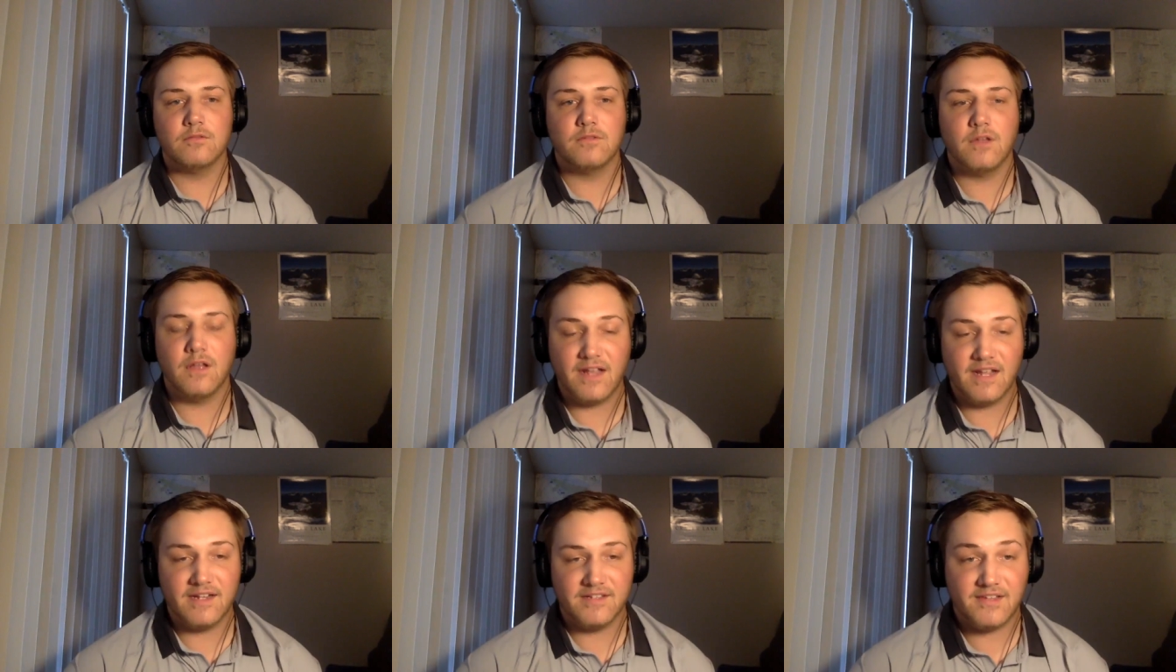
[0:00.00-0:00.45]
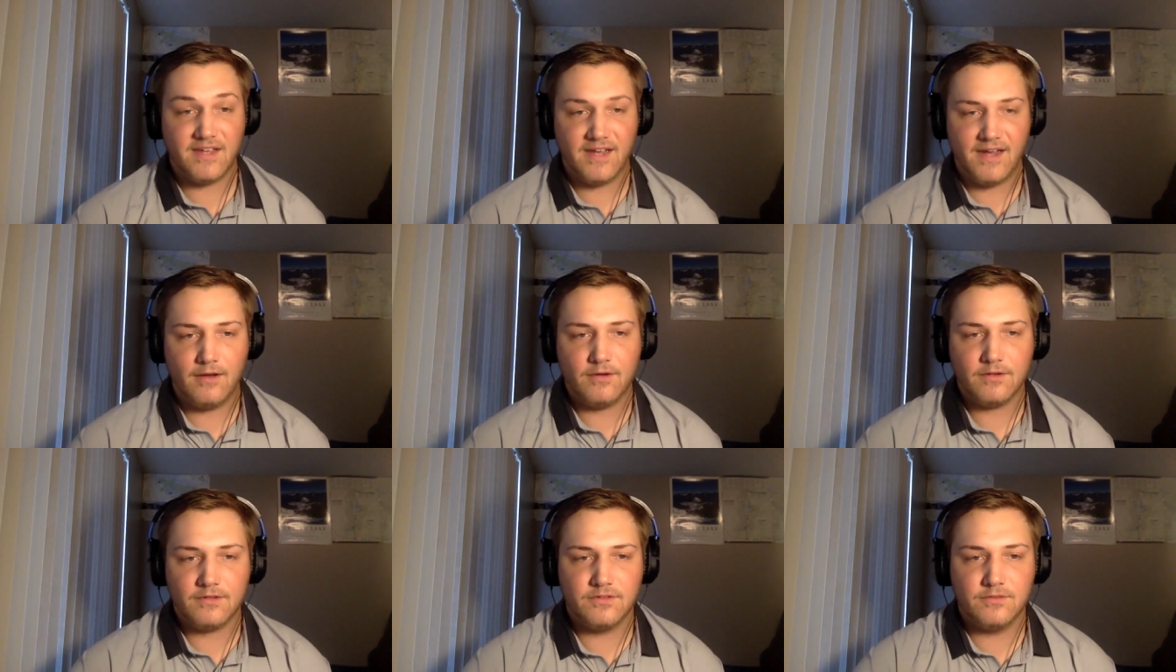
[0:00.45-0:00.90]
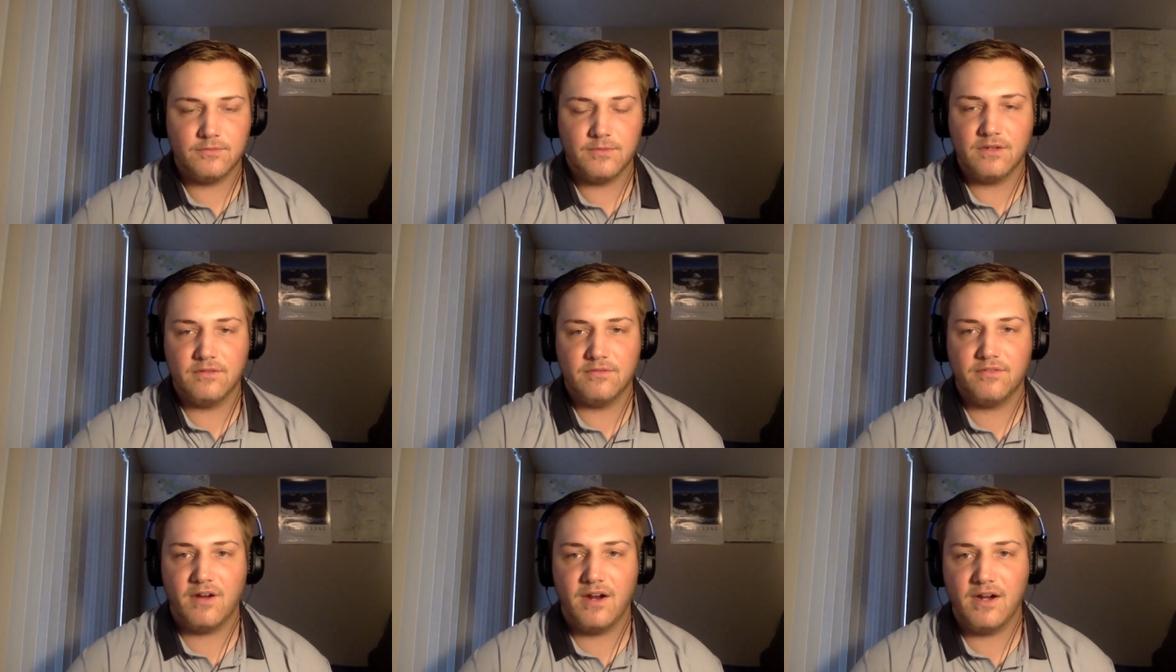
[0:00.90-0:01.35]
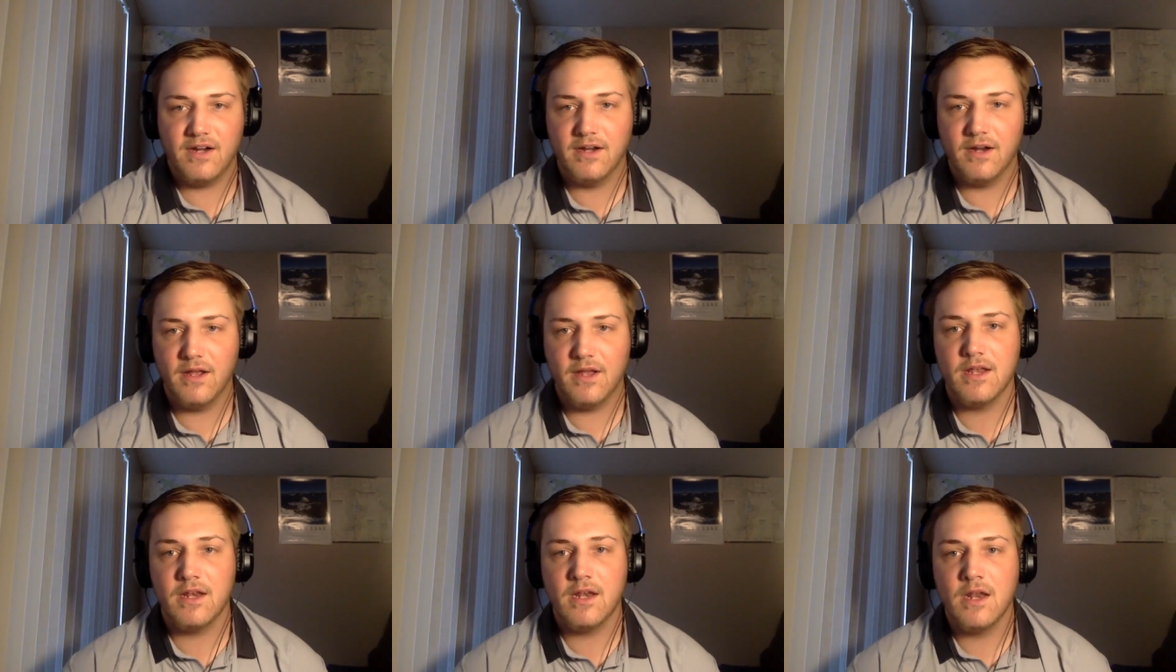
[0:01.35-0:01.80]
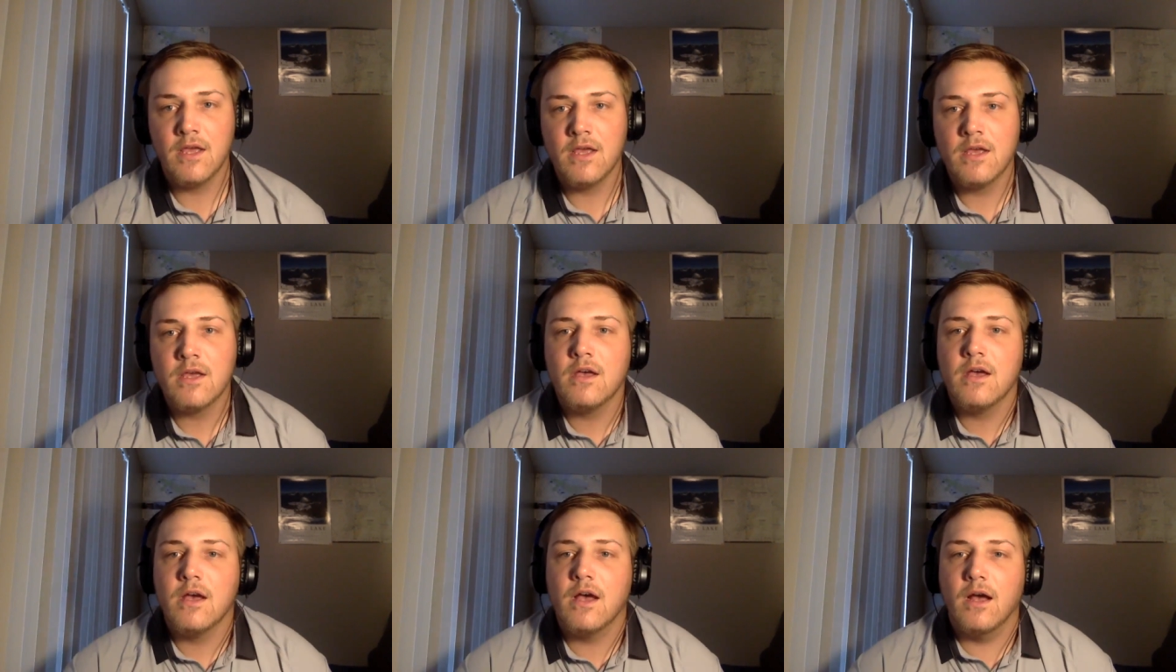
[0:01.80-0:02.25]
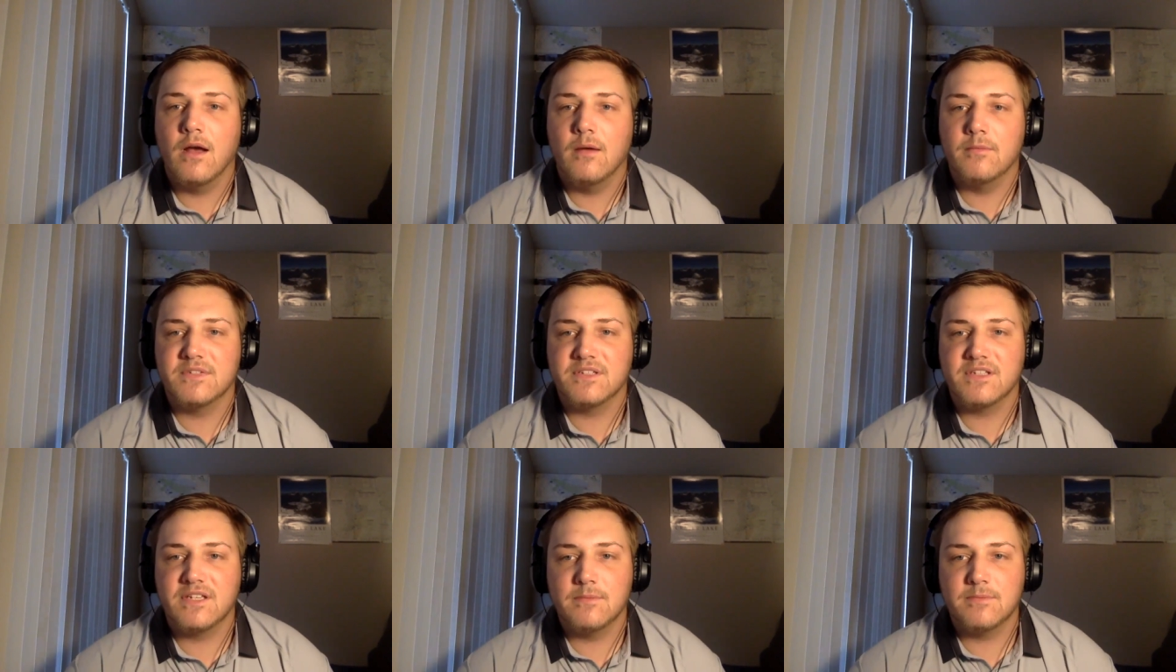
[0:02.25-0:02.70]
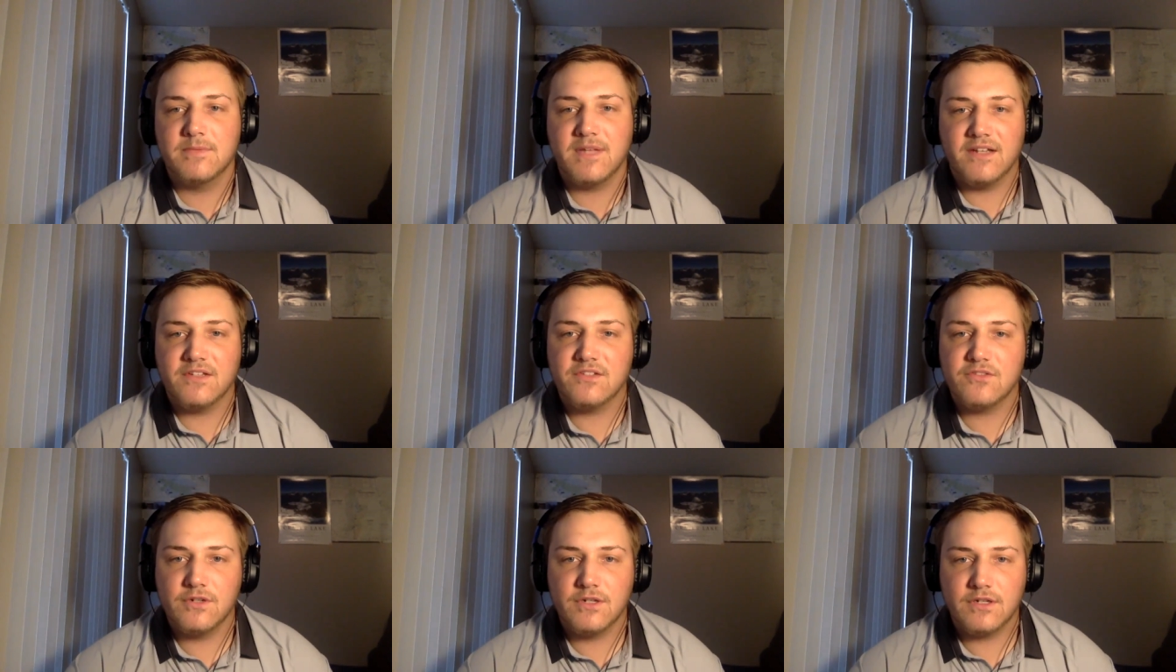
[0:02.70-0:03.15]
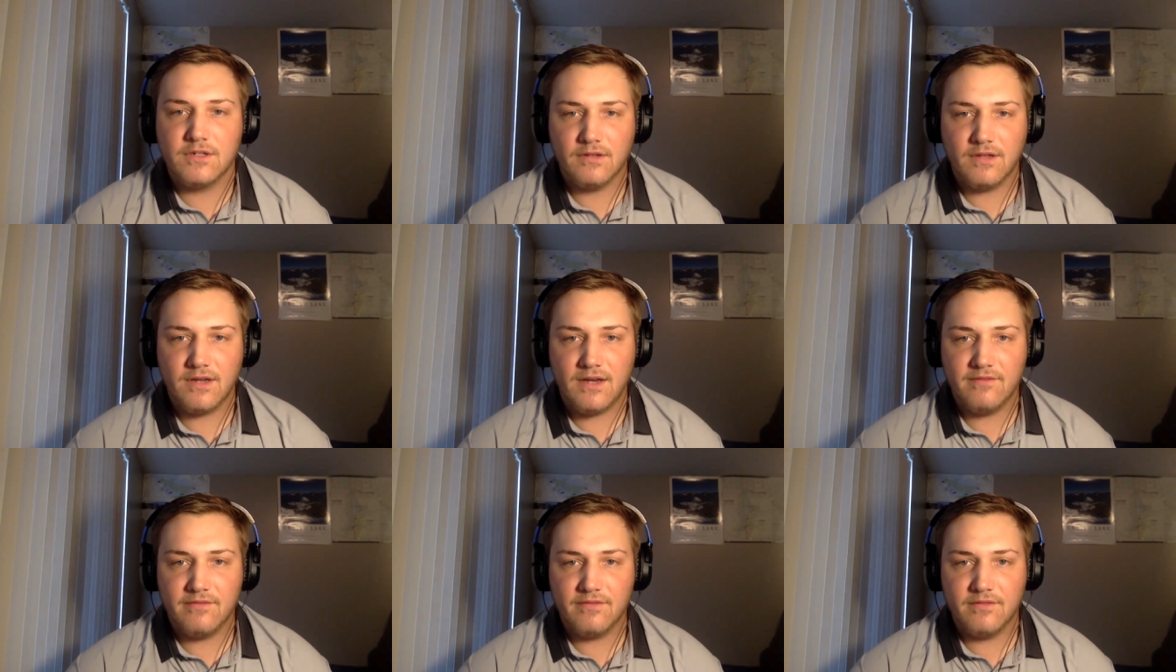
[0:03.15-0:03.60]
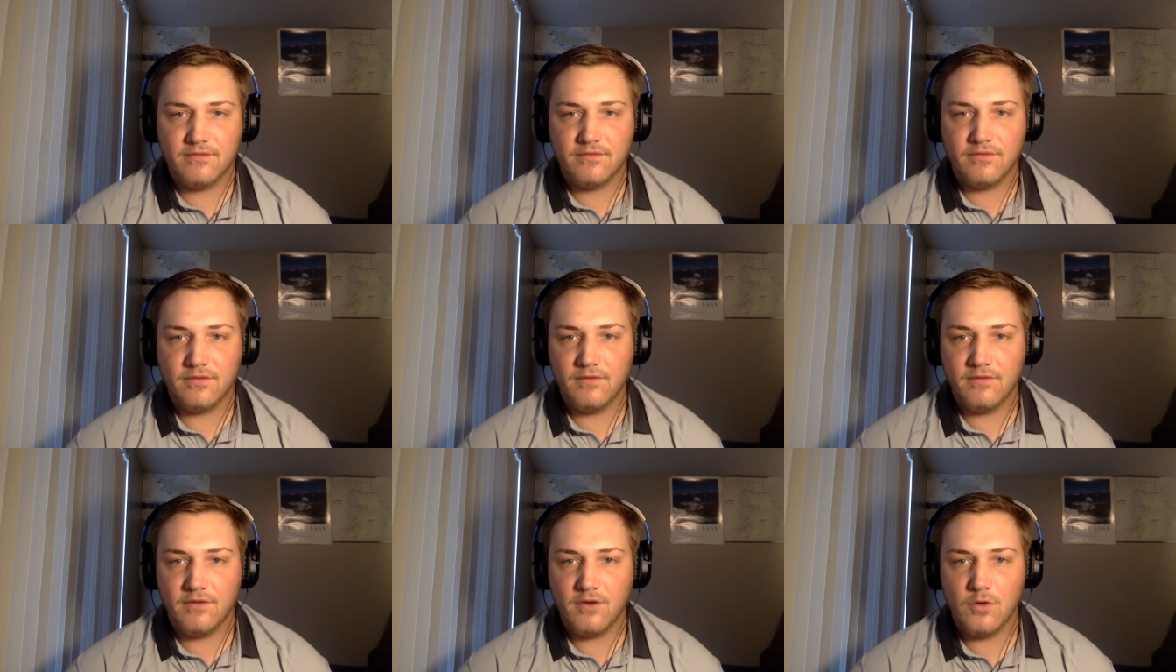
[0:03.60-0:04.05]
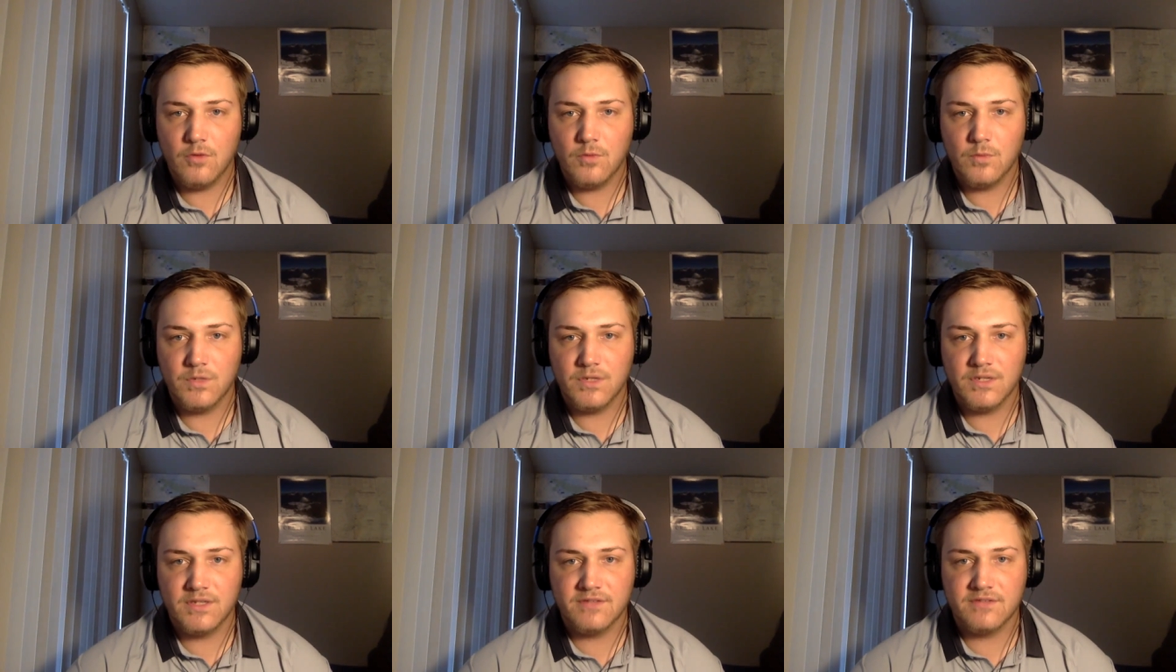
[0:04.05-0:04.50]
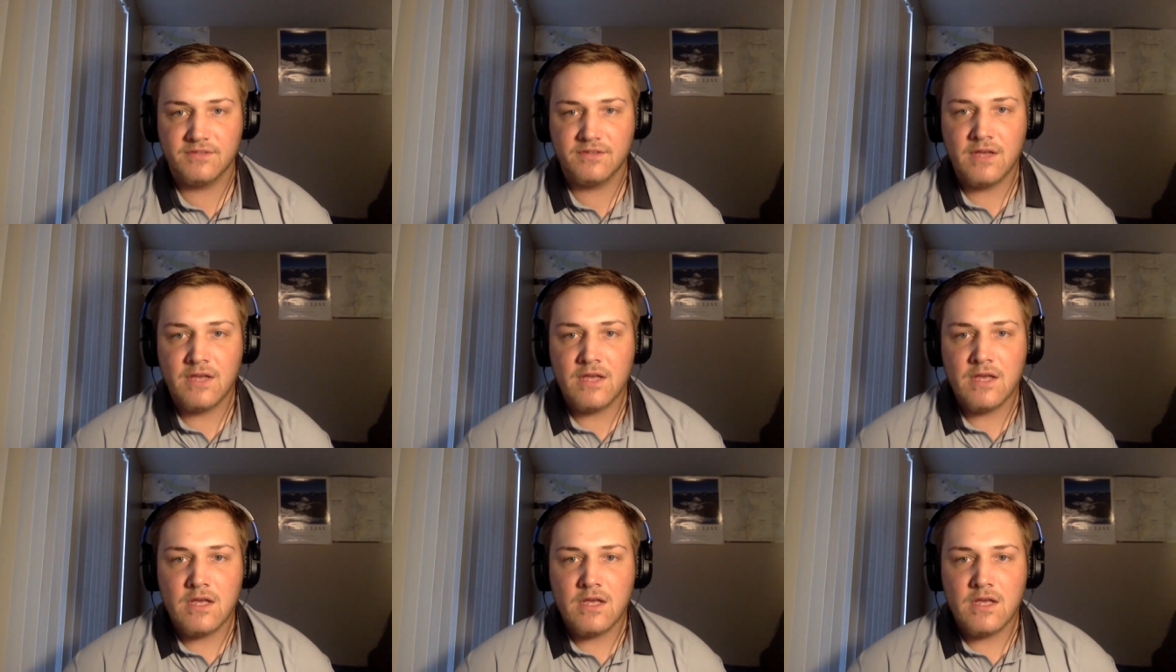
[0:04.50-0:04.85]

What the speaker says: against Cal on Friday night to keep that streak alive of home wins.